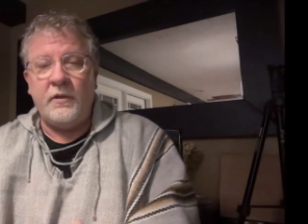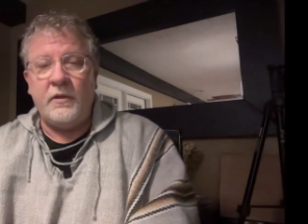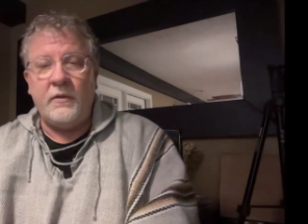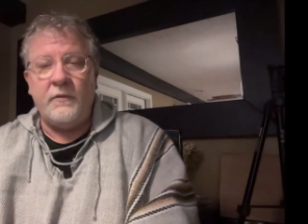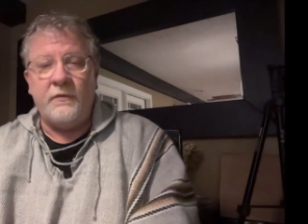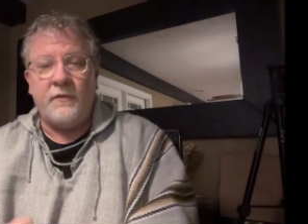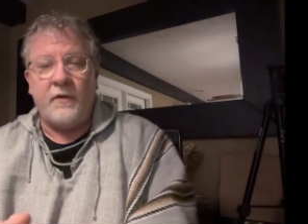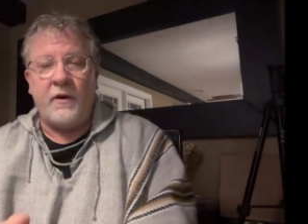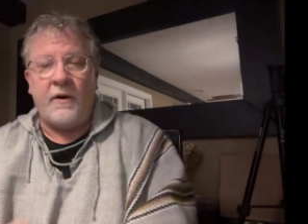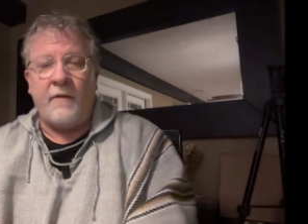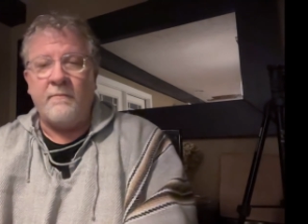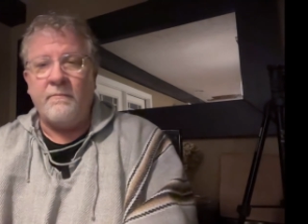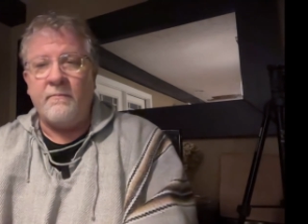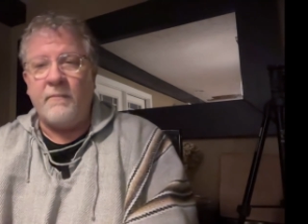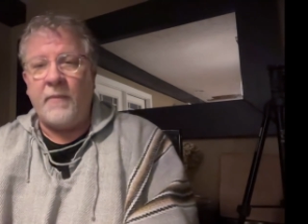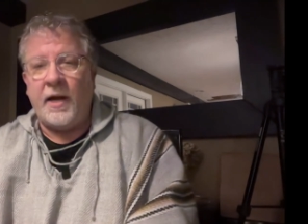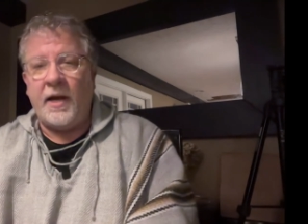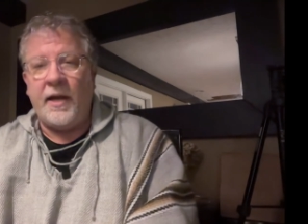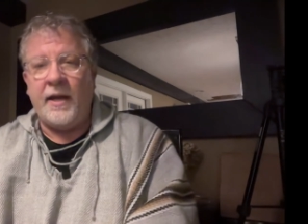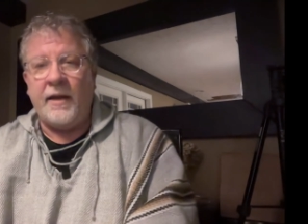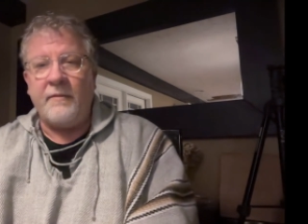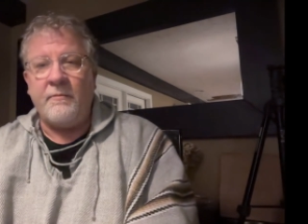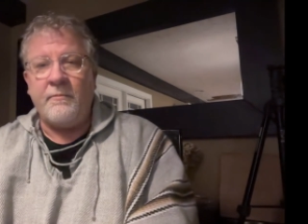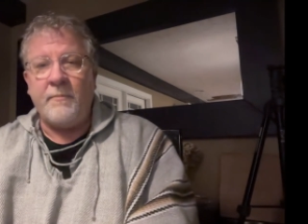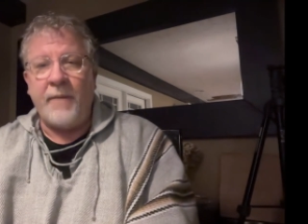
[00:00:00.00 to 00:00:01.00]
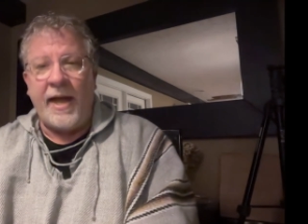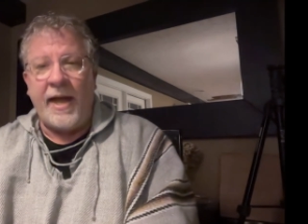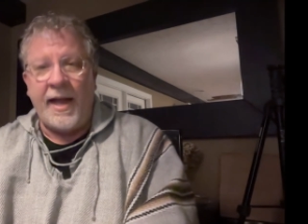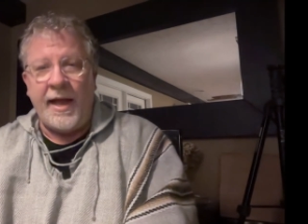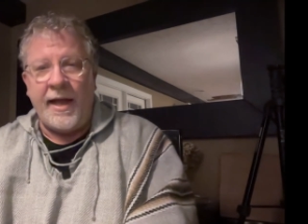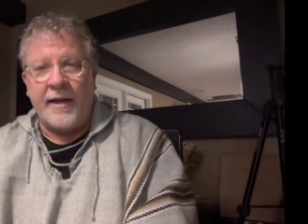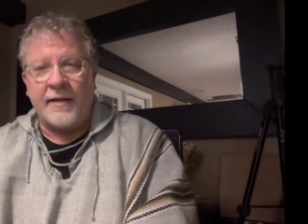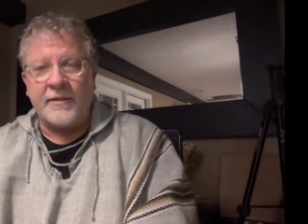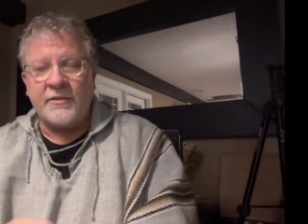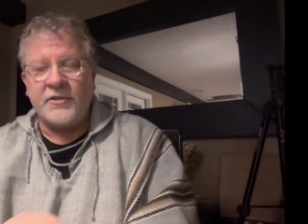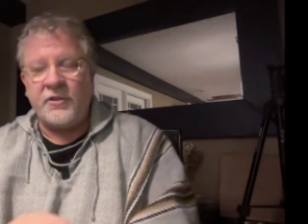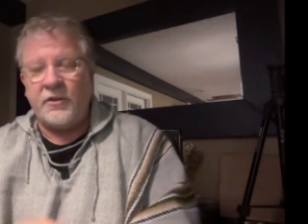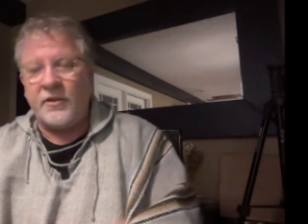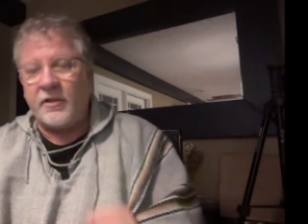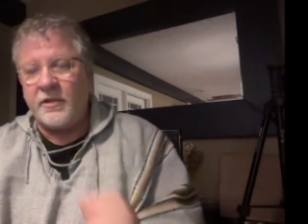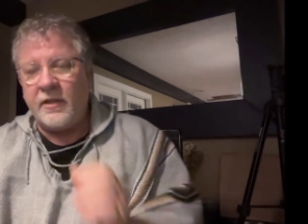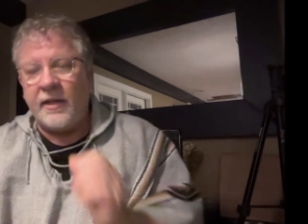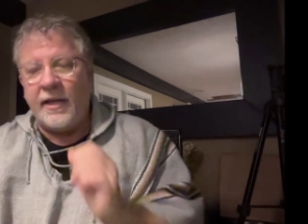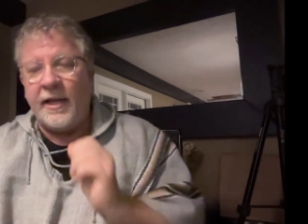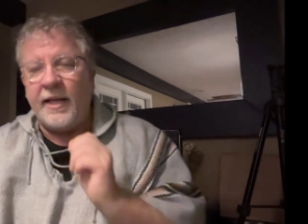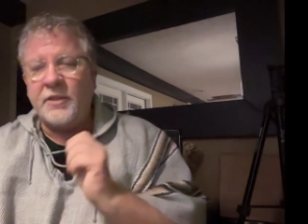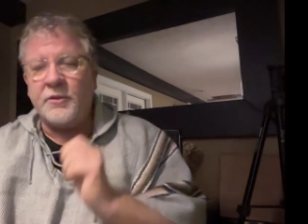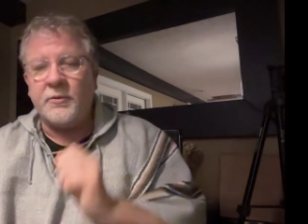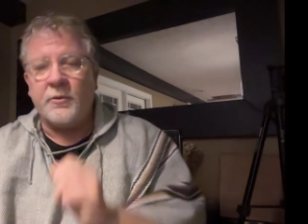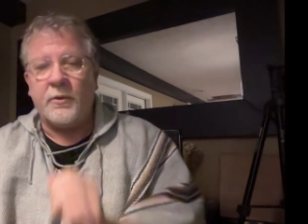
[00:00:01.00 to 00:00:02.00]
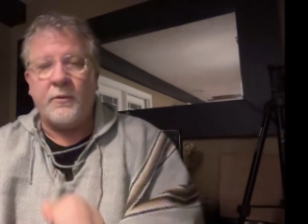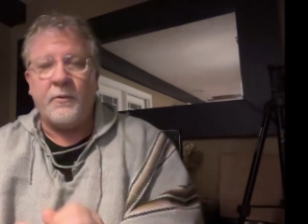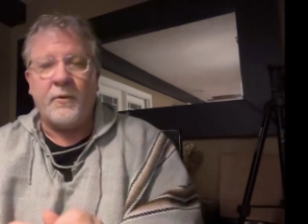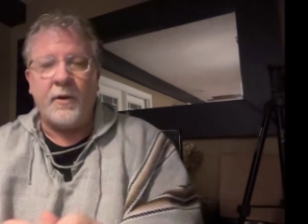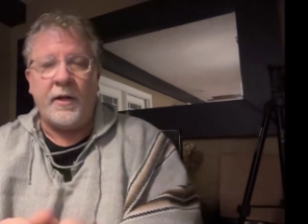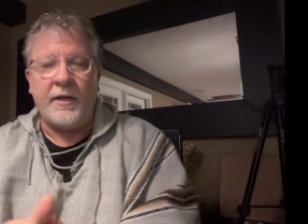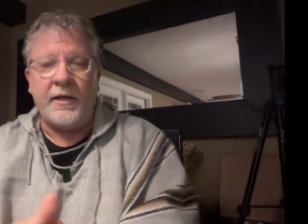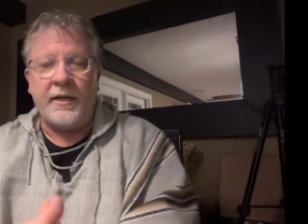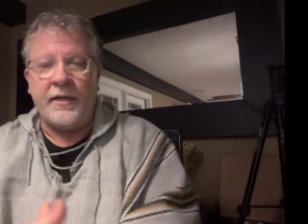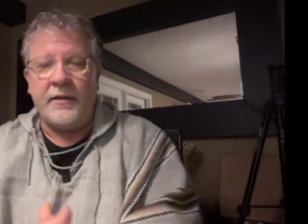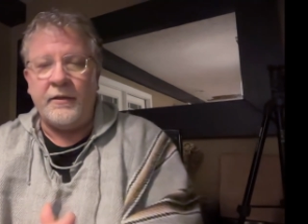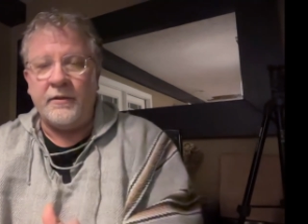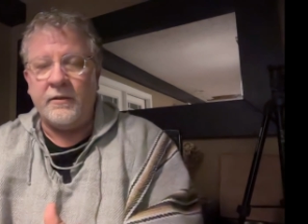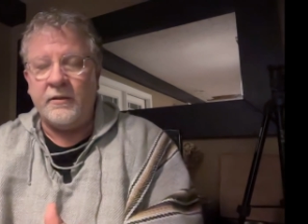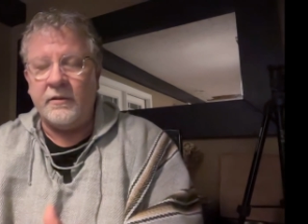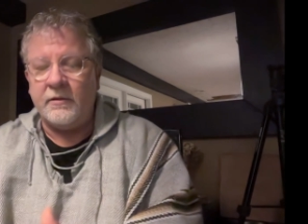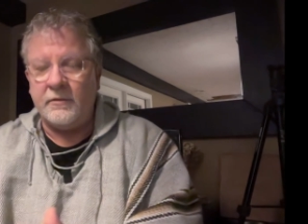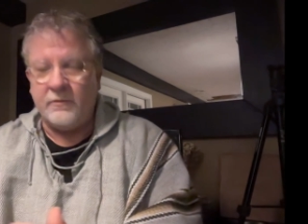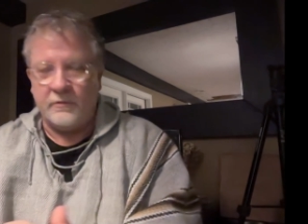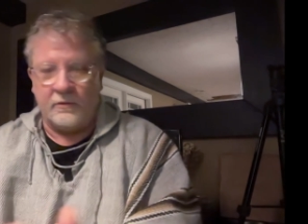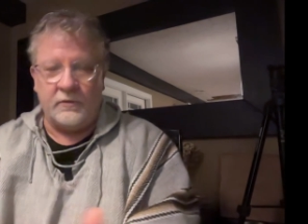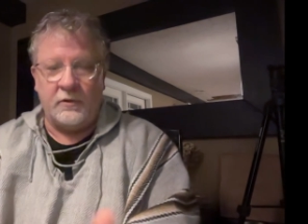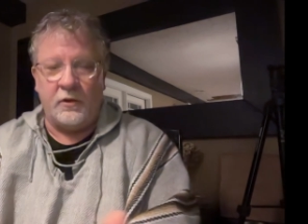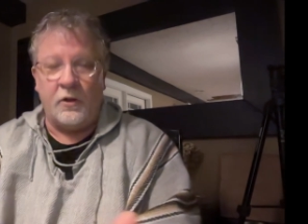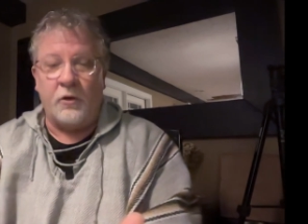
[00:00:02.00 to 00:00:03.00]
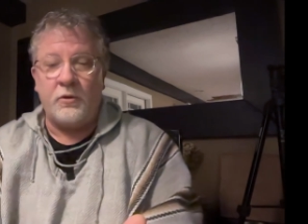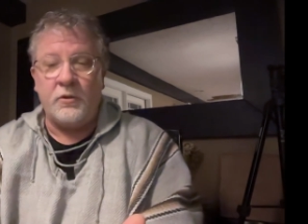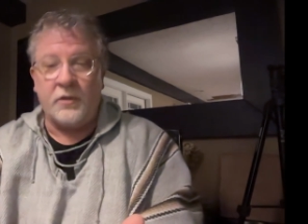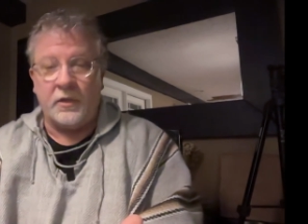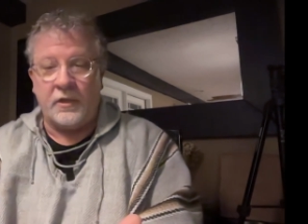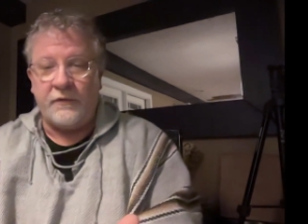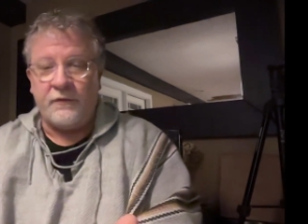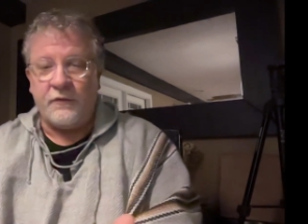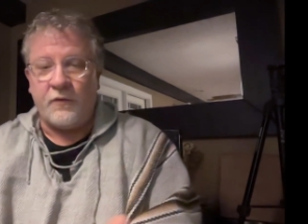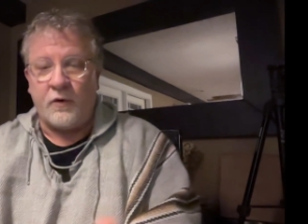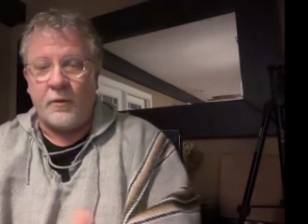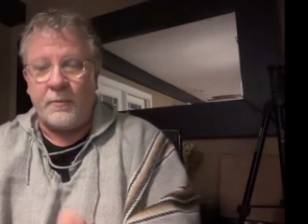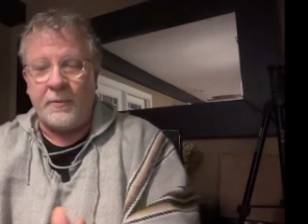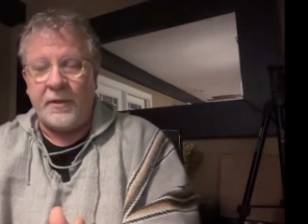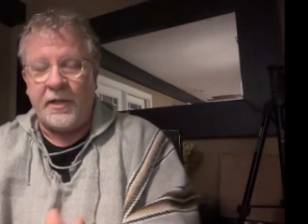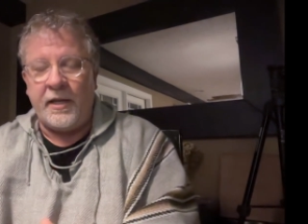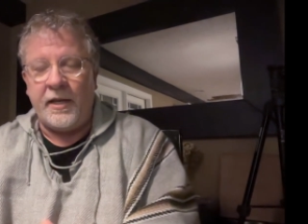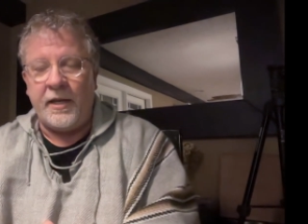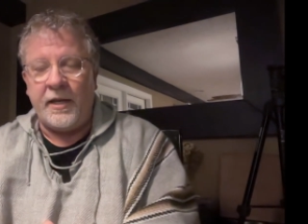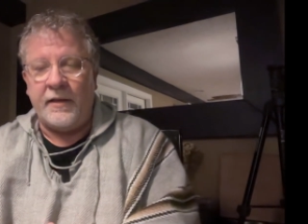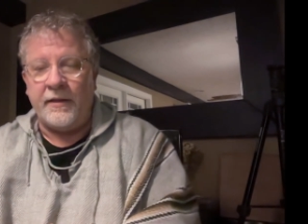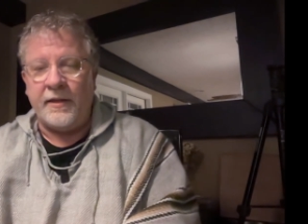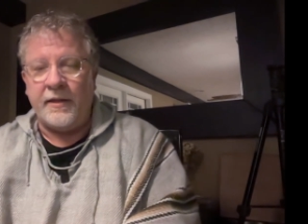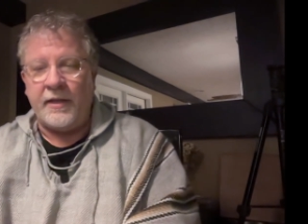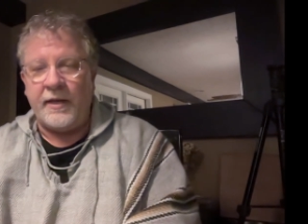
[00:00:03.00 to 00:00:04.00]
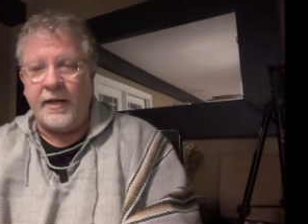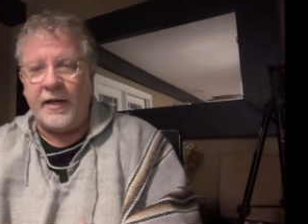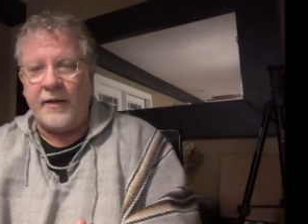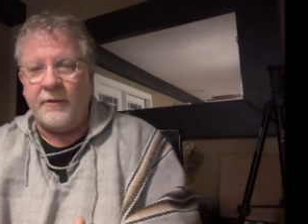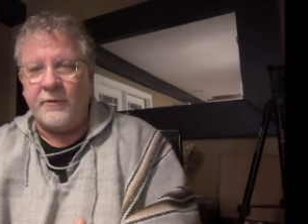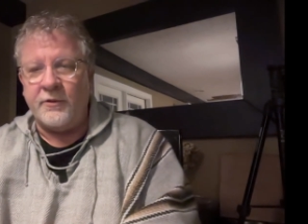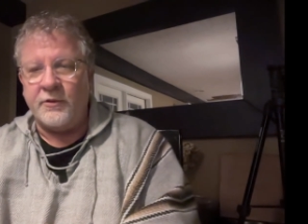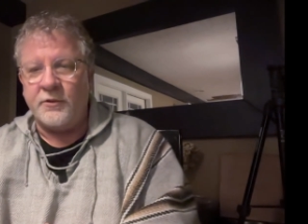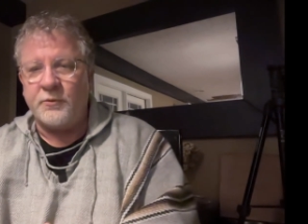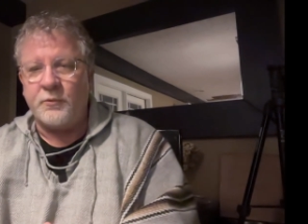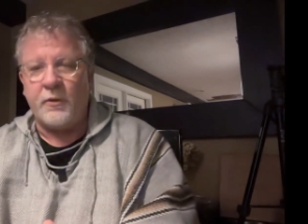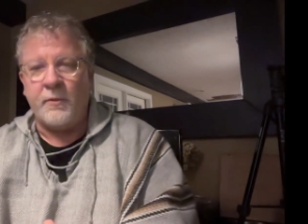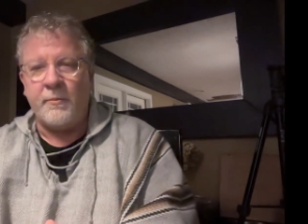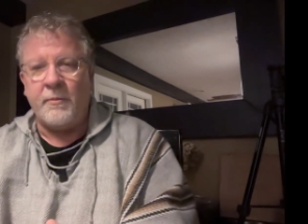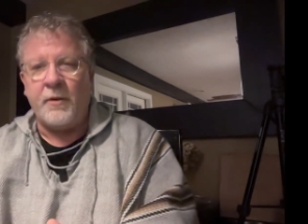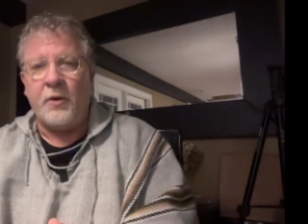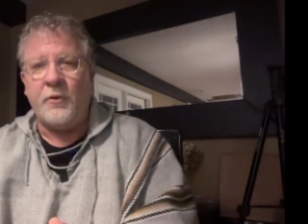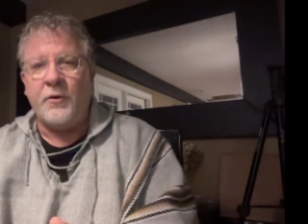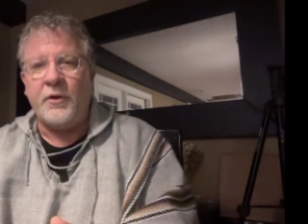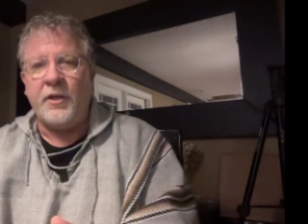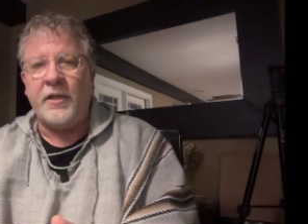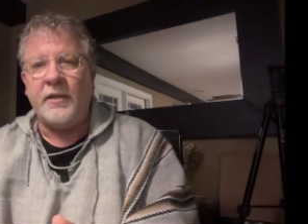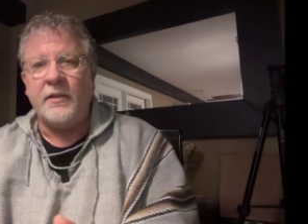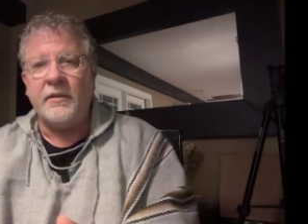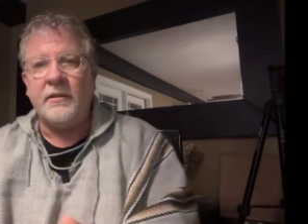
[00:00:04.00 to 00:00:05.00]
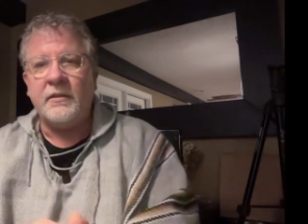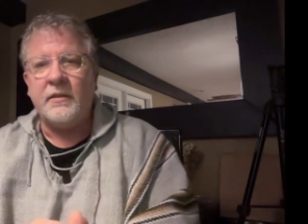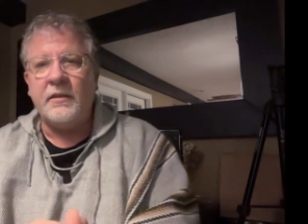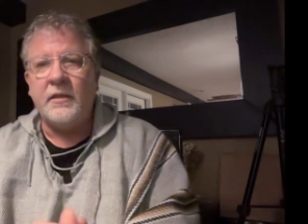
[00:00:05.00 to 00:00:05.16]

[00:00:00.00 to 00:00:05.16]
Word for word: from my mac so the clients were running locally for me and then i was remoting